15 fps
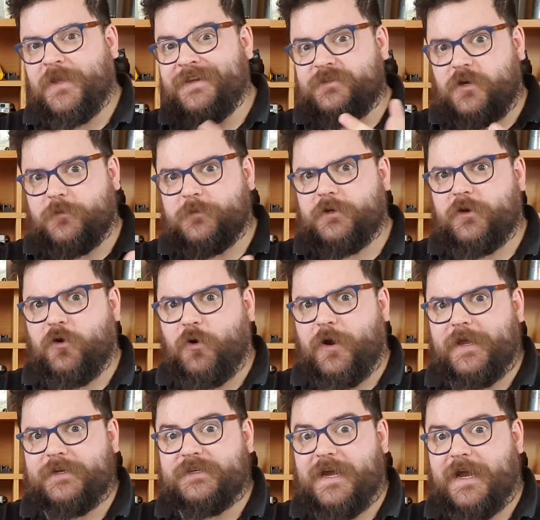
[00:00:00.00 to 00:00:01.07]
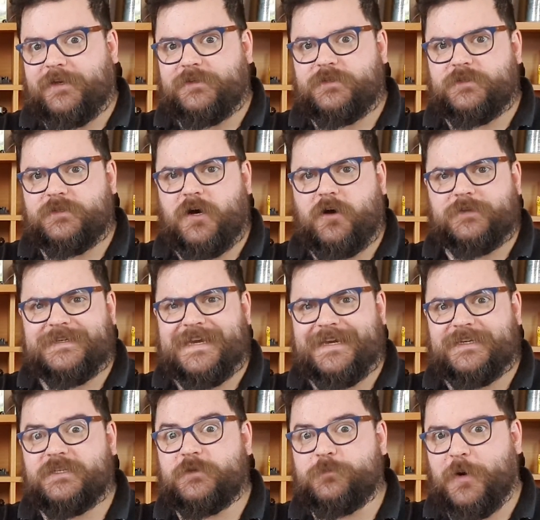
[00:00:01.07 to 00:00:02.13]
So I'm gonna go ahead and start
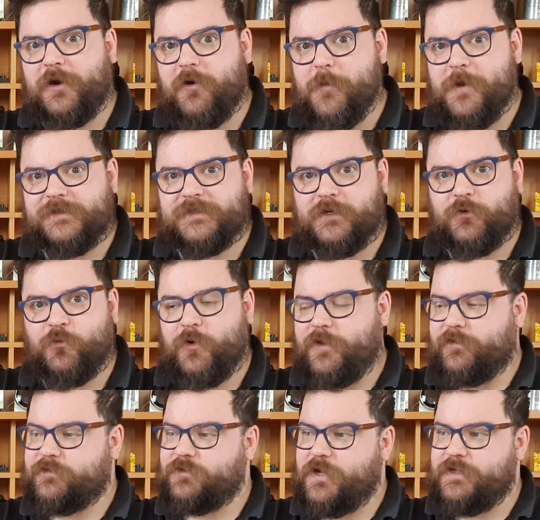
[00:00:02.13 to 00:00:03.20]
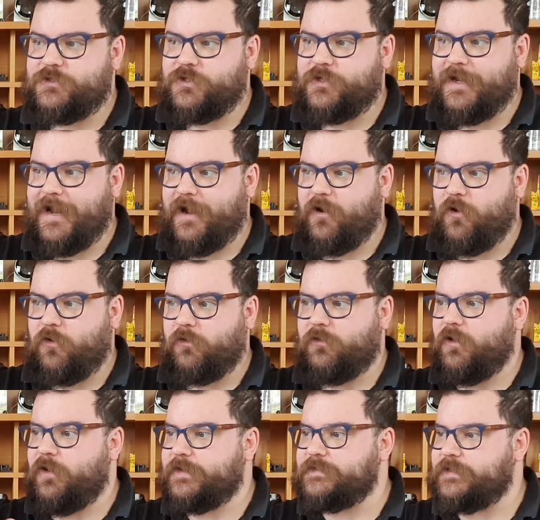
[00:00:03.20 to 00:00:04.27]
experimenting with changing our
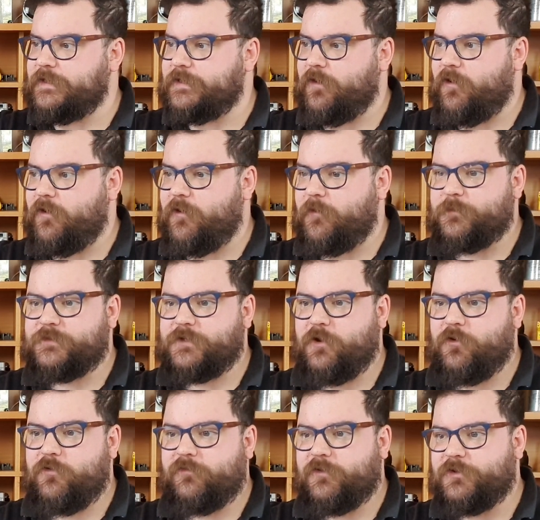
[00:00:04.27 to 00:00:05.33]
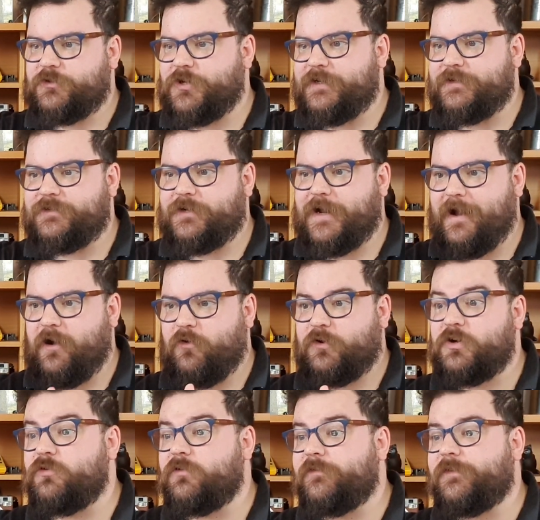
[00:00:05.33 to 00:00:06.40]
lighting arms over, changing our
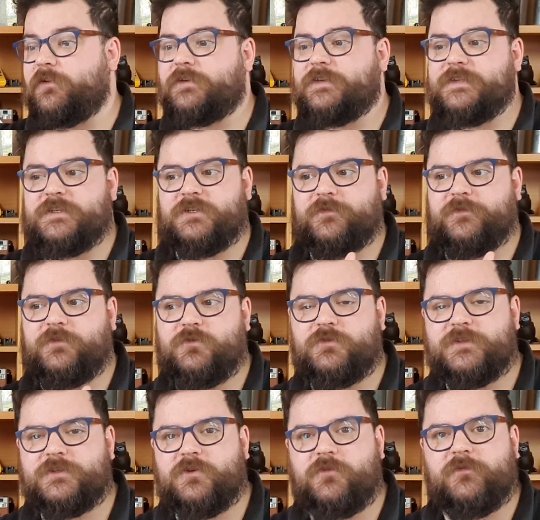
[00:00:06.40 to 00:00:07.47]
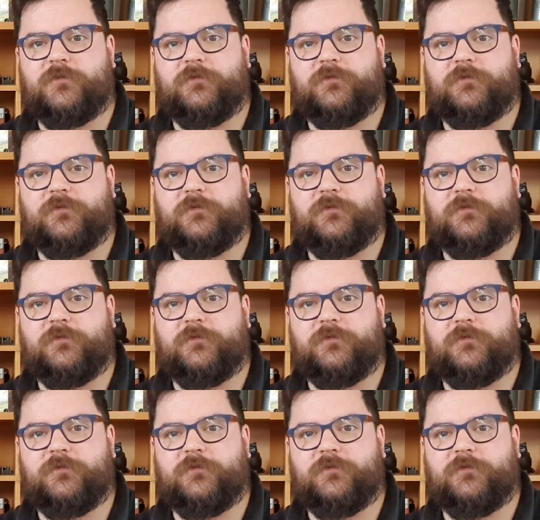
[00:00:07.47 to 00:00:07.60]
color filters and diffusers over